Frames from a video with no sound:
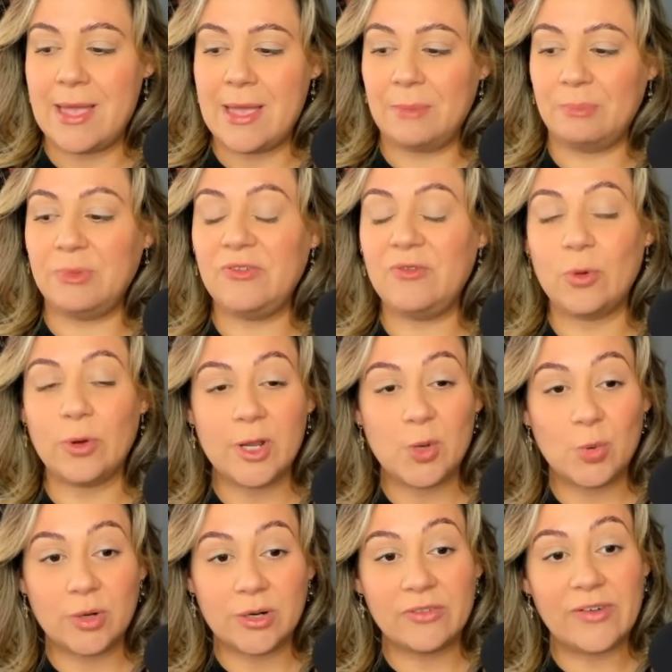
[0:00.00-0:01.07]
Before you
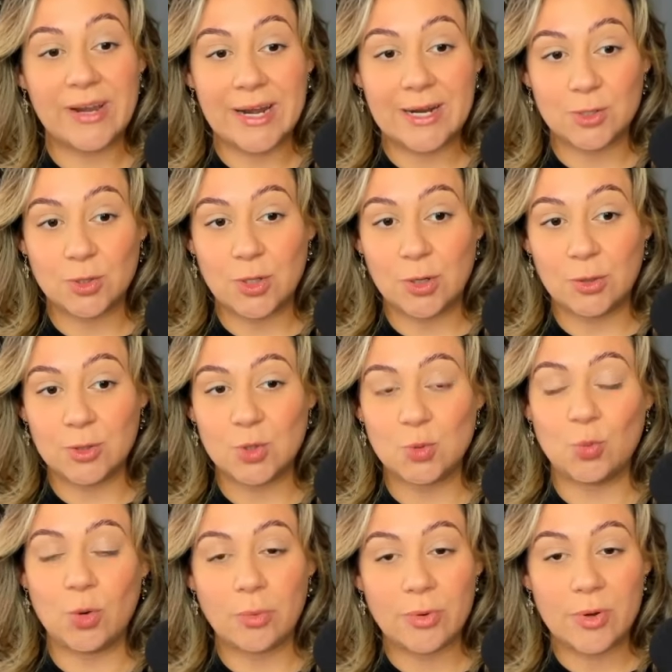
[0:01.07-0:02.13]
were a financial coach,
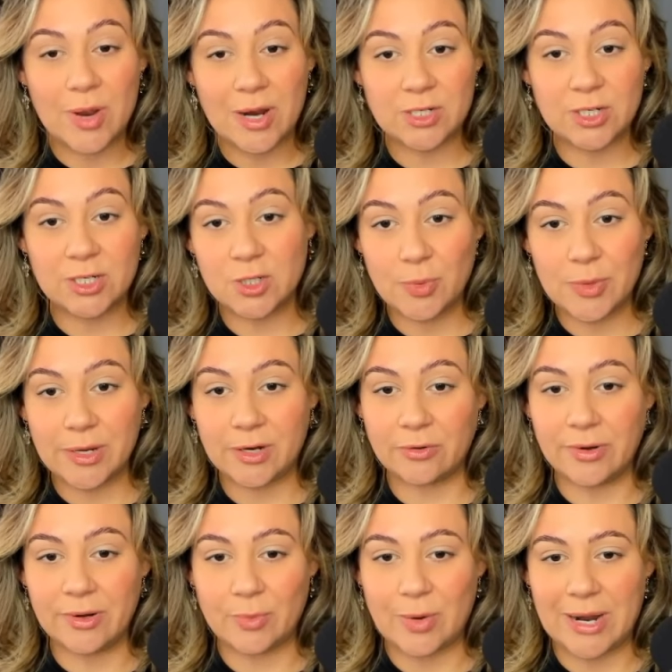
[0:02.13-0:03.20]
what were you actually doing
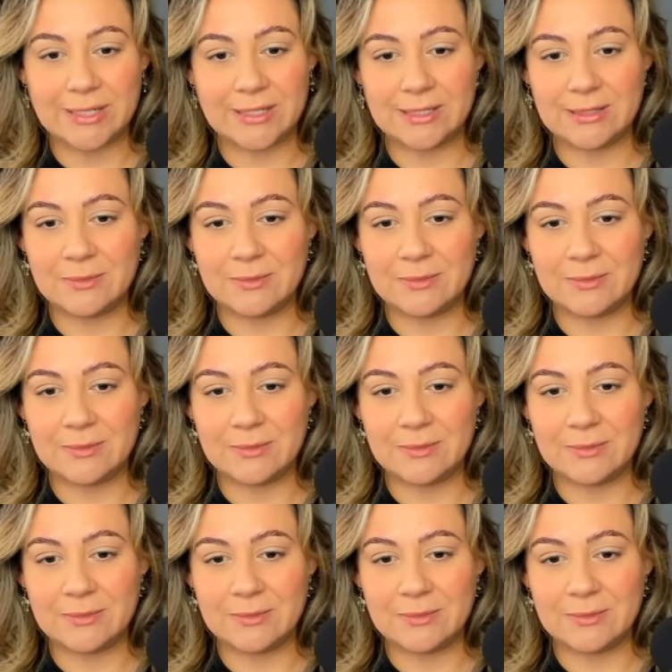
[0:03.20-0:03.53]
career-wise?